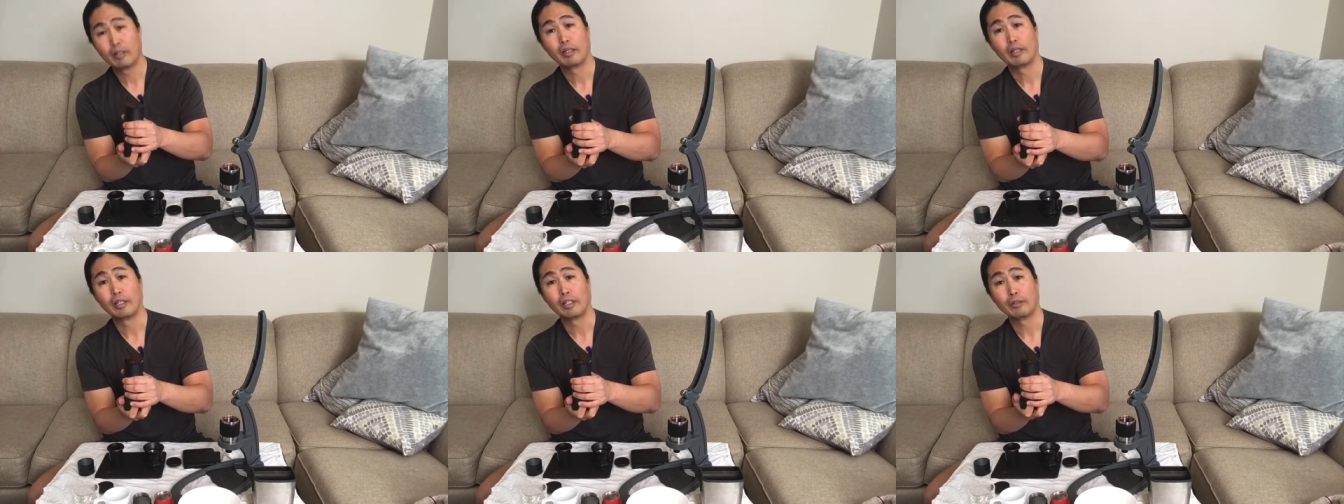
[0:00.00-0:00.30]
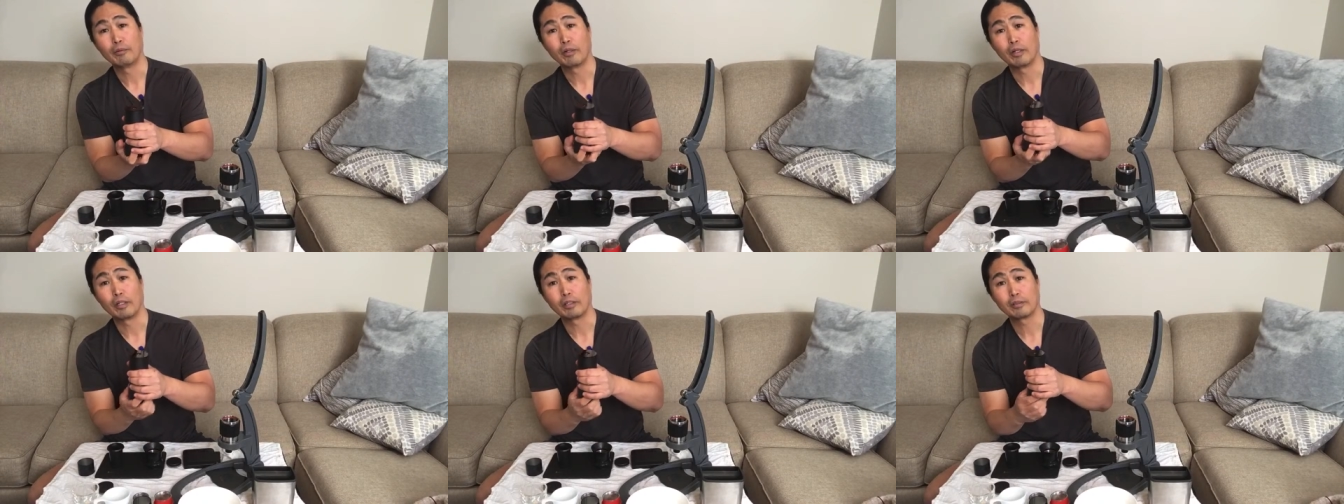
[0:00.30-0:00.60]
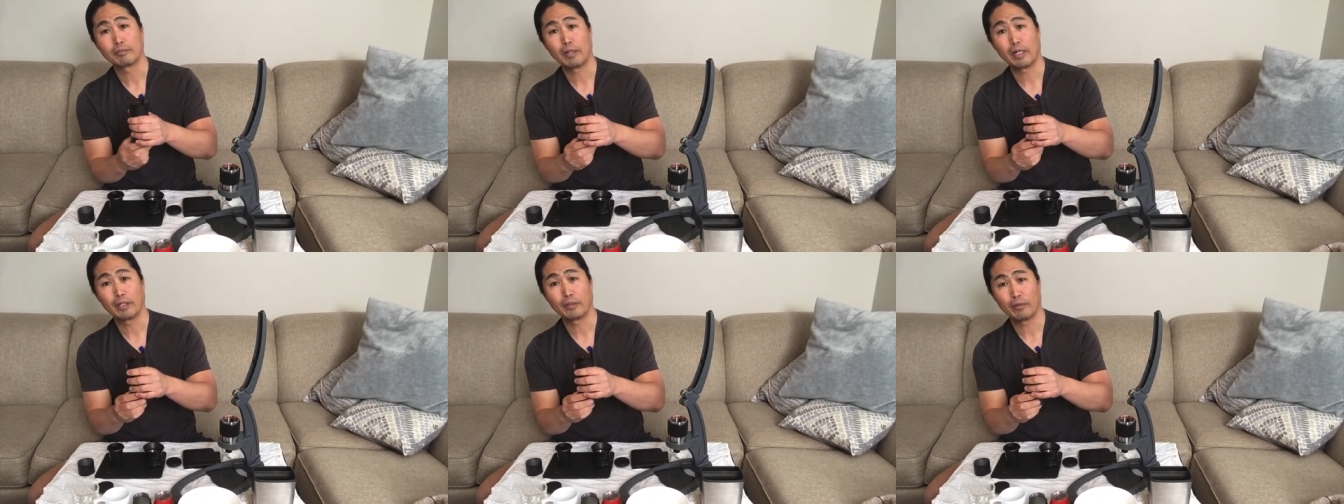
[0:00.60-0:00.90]

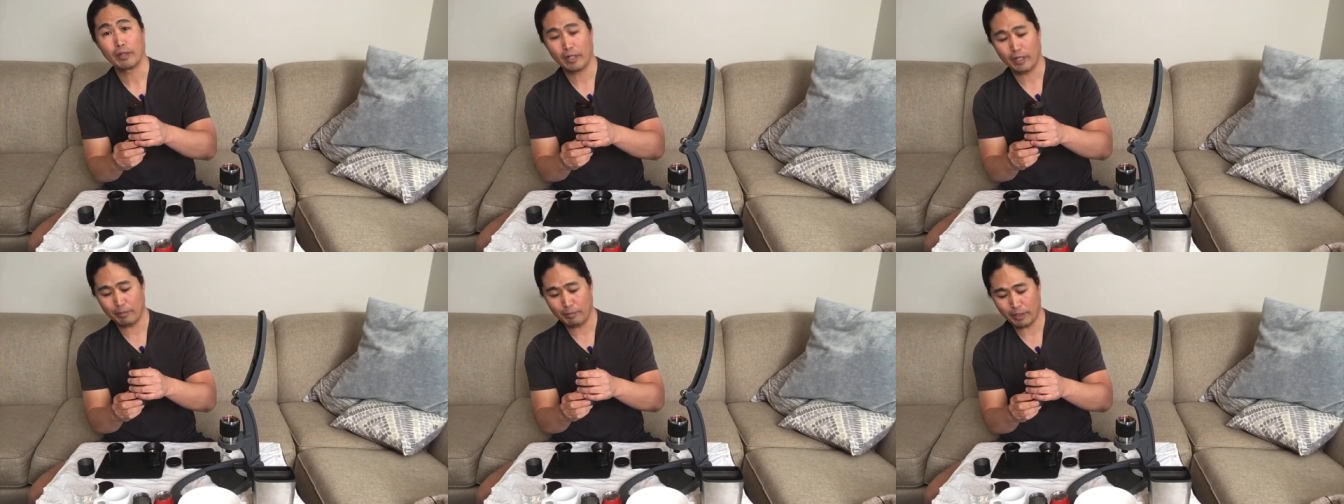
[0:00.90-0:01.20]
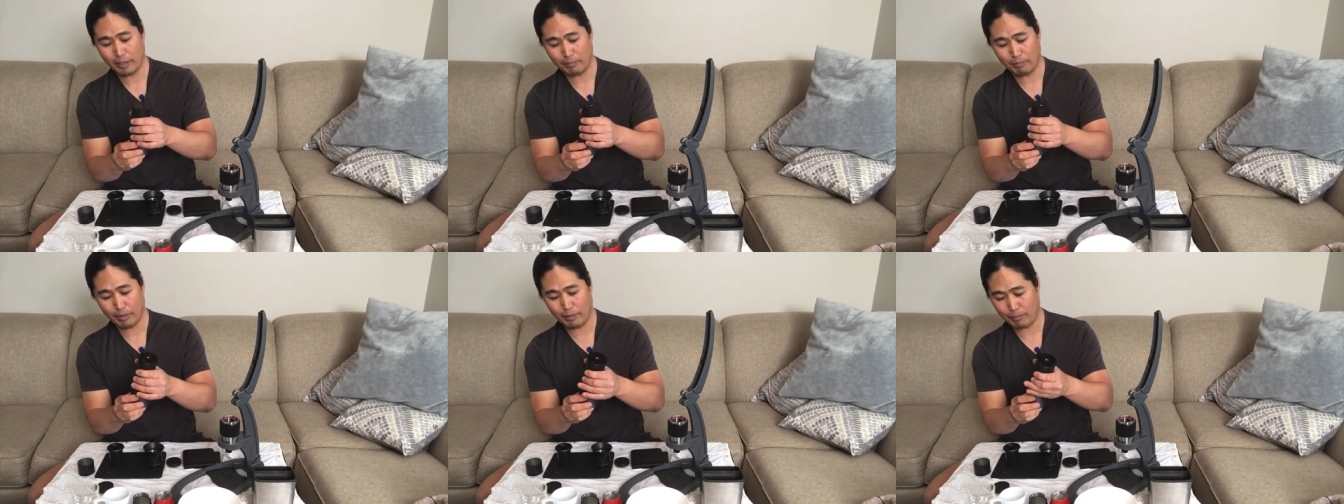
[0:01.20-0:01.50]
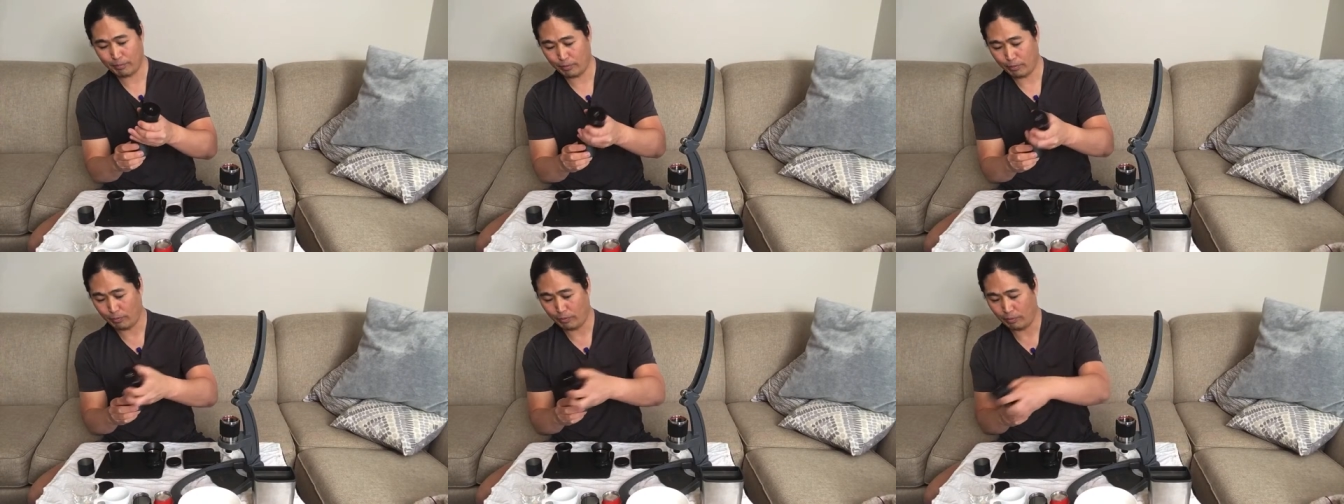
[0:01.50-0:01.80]
Anyways, by the way, how many
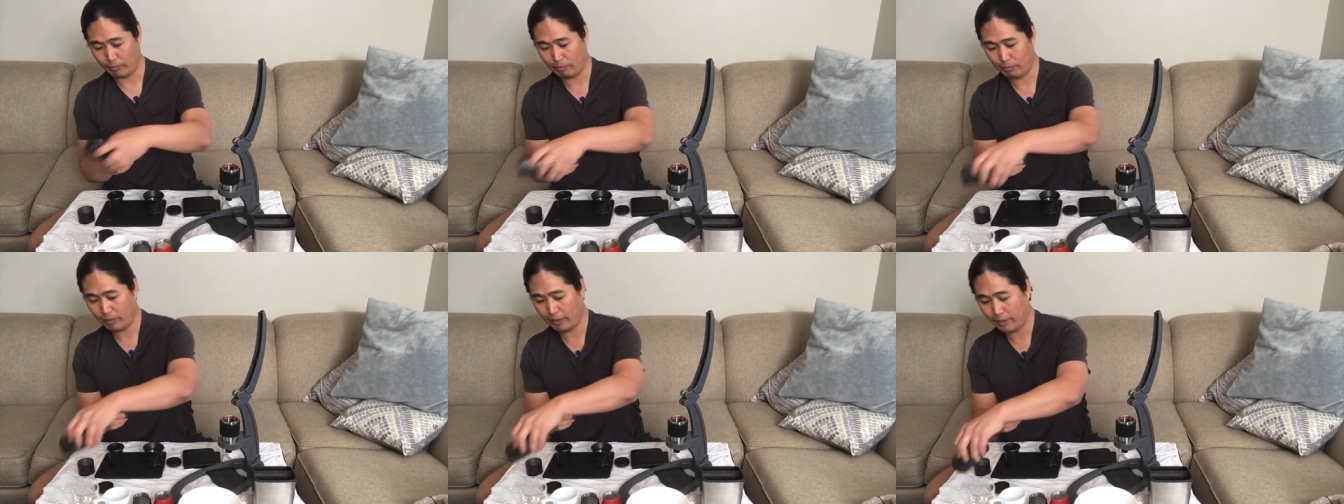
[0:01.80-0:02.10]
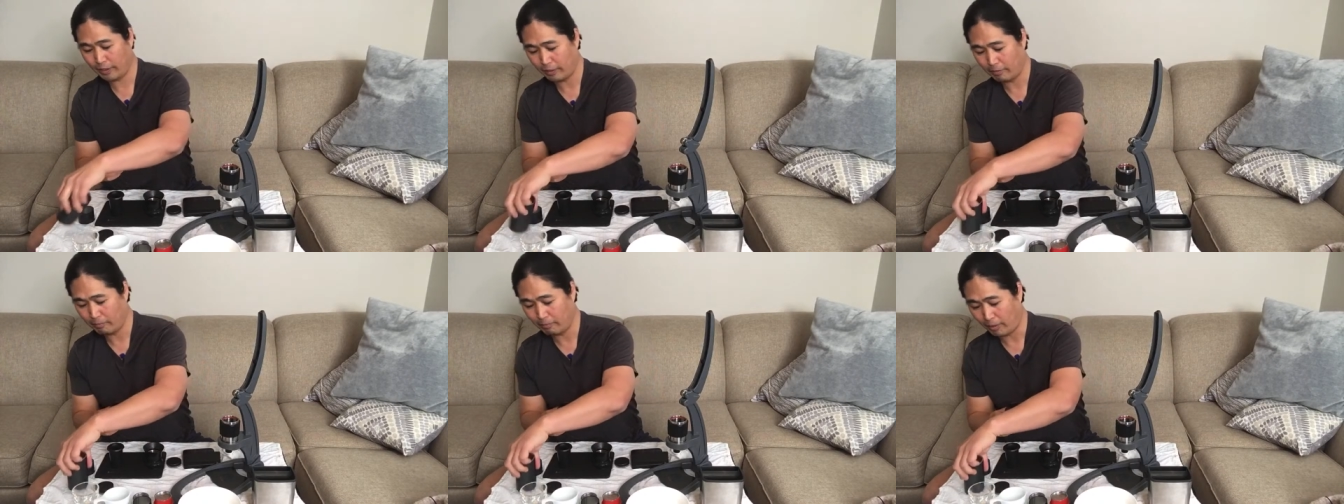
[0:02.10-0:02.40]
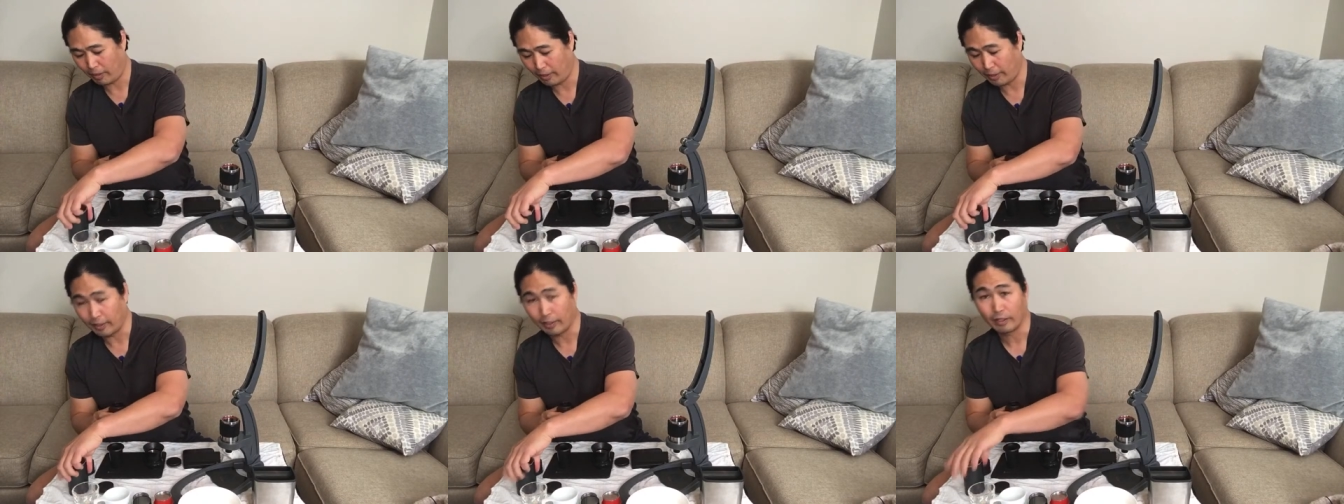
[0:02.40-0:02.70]
people are planning on
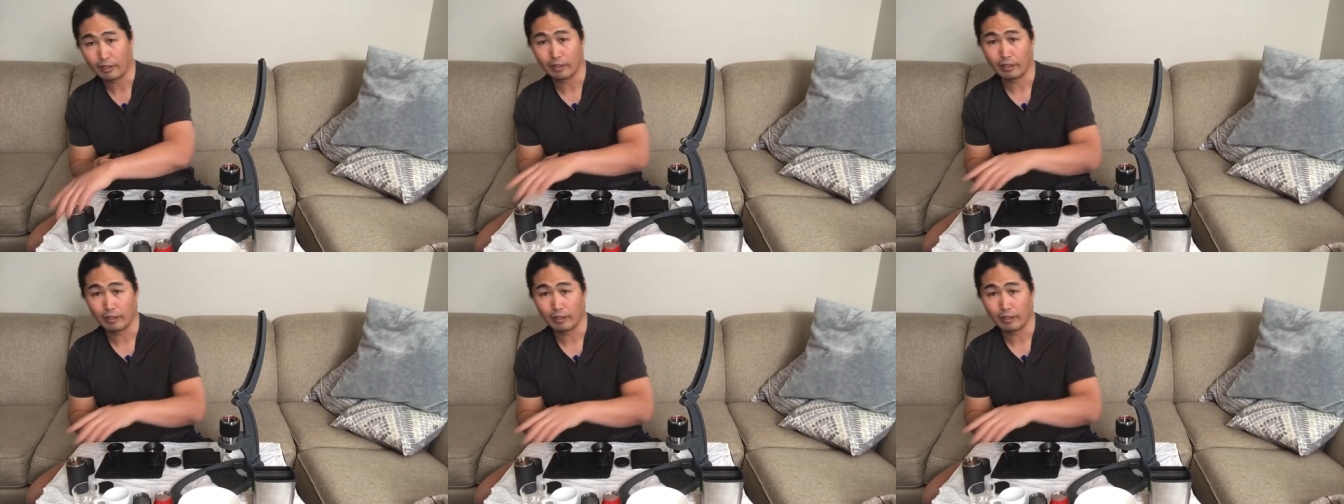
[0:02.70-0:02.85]
buying